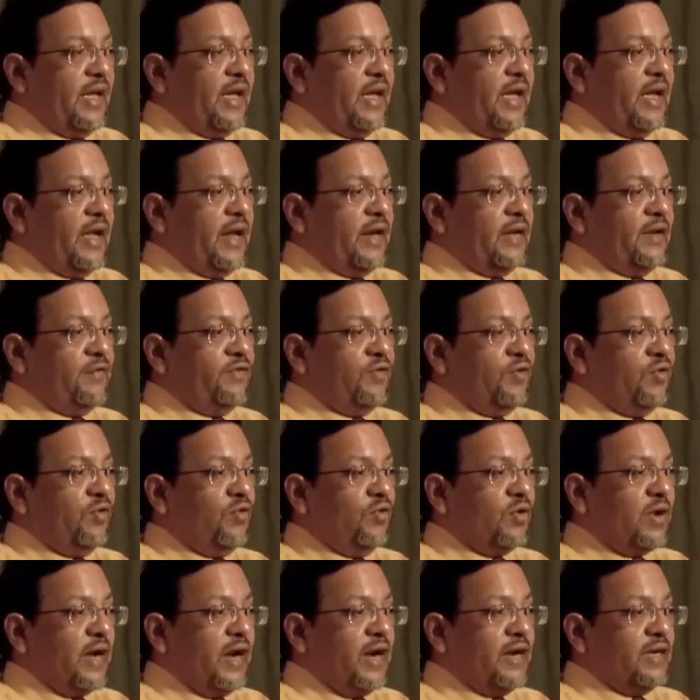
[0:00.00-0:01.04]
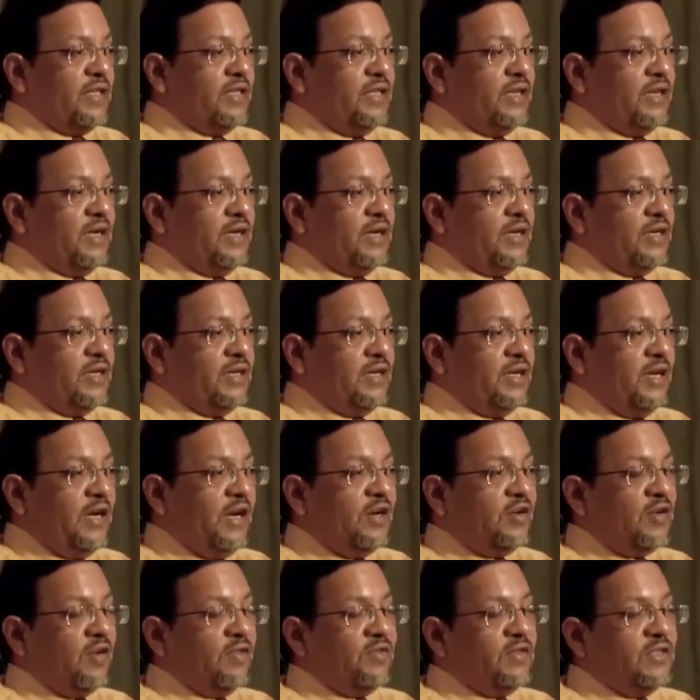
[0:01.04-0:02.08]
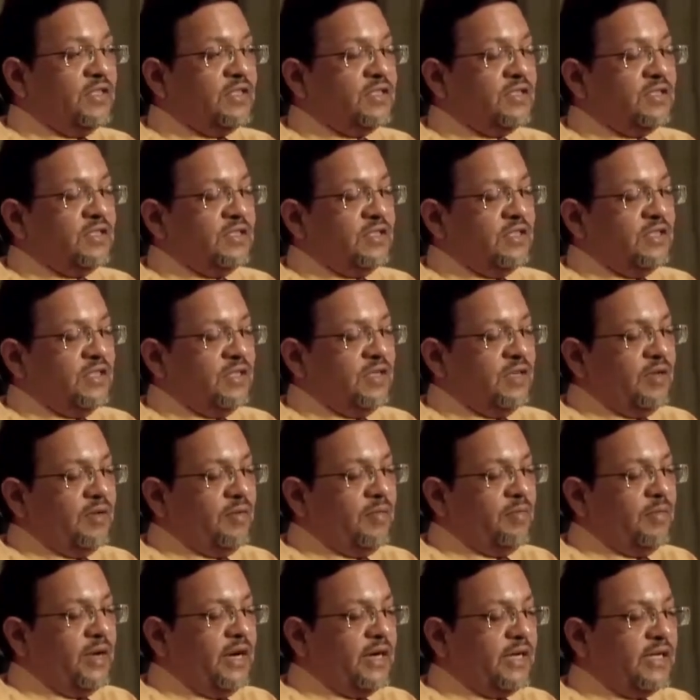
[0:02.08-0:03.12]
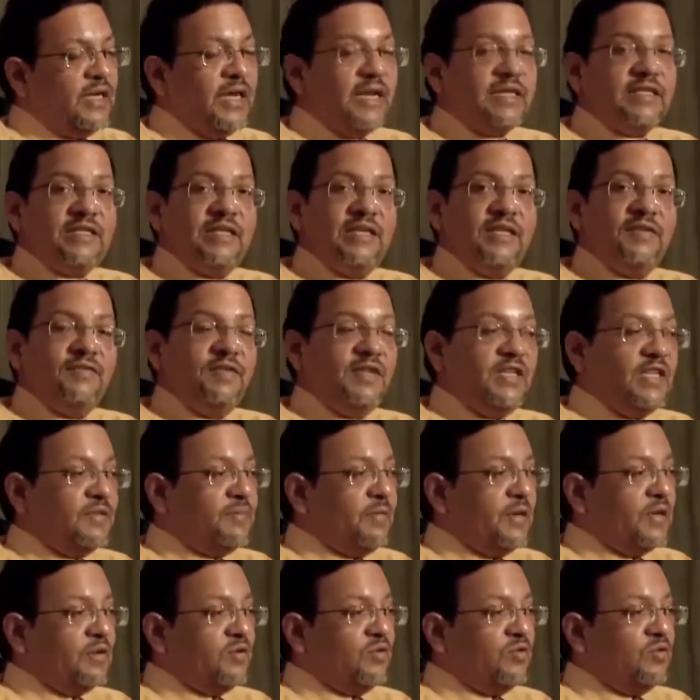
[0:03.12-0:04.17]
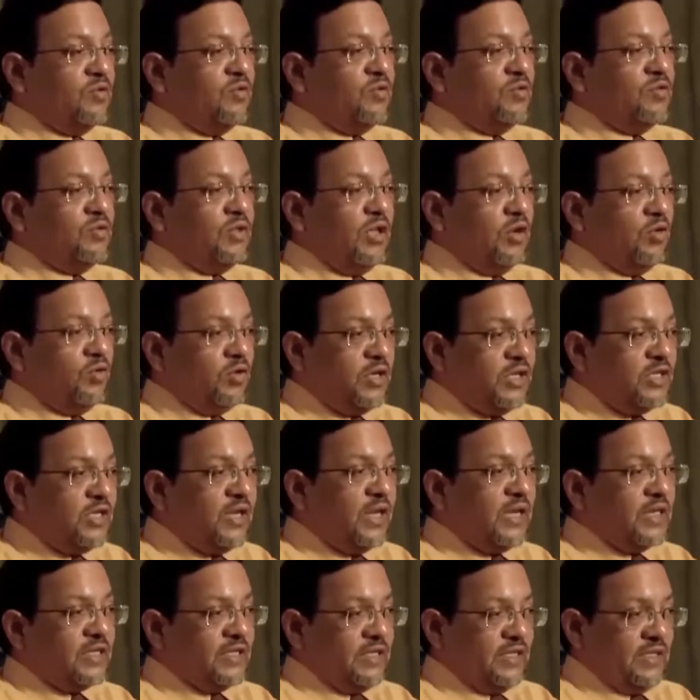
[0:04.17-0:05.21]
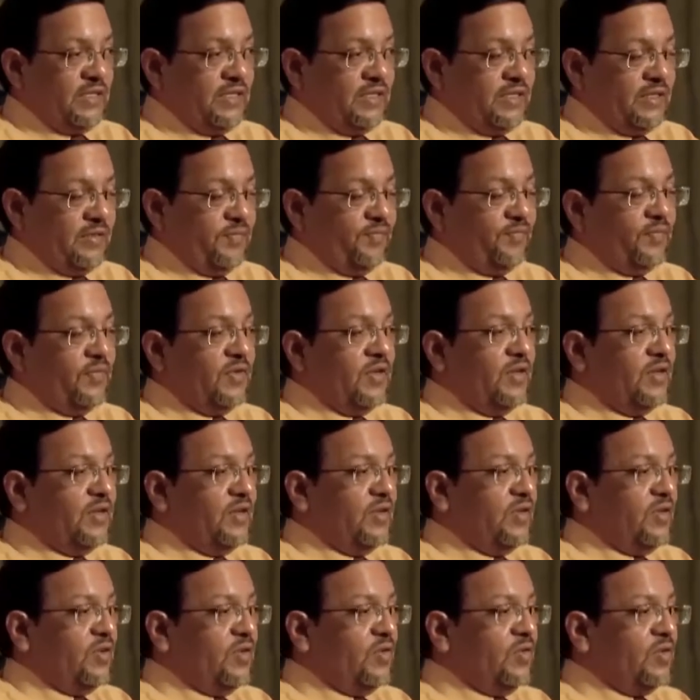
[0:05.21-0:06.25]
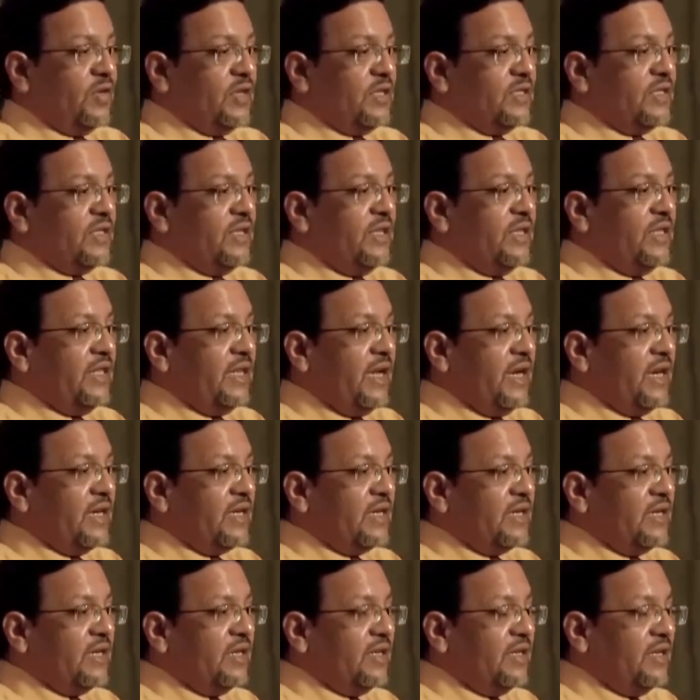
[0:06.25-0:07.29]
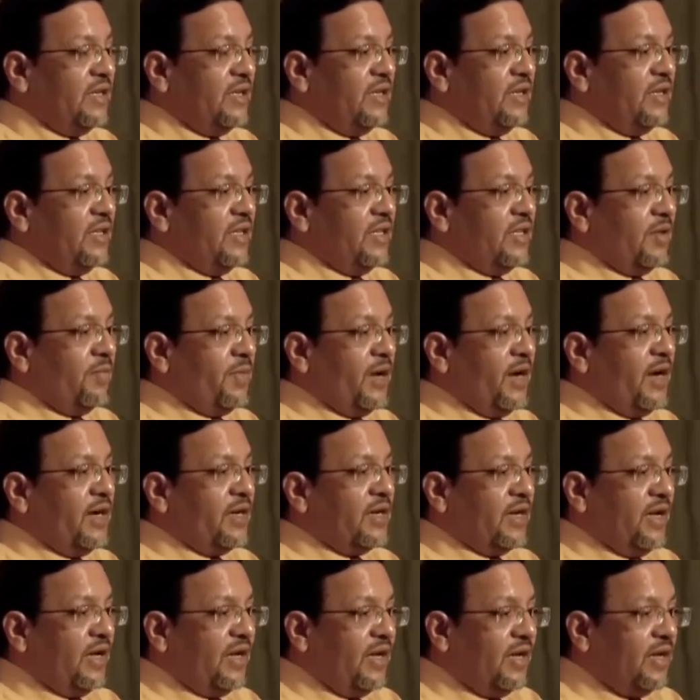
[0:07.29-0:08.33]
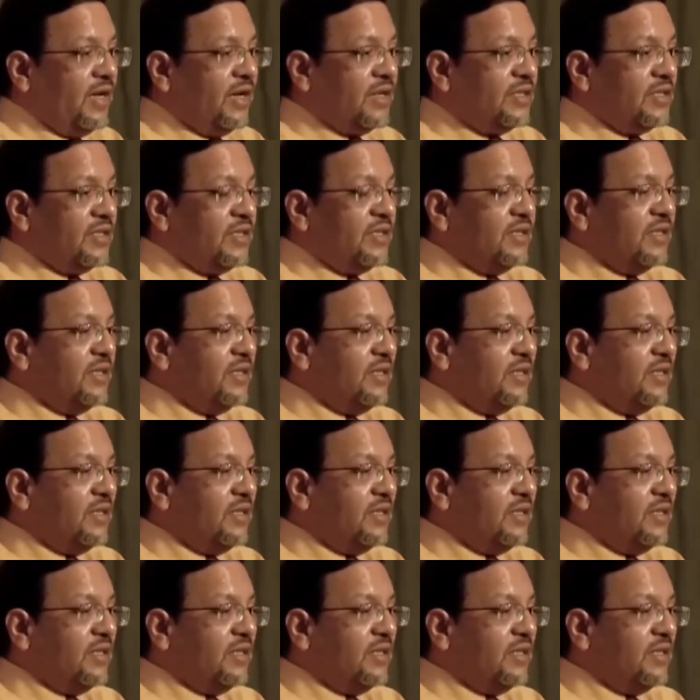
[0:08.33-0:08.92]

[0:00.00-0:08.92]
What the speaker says: And if you look at the tilt of this magnetic axis with respect to the rotation axis, you can see that the planet Earth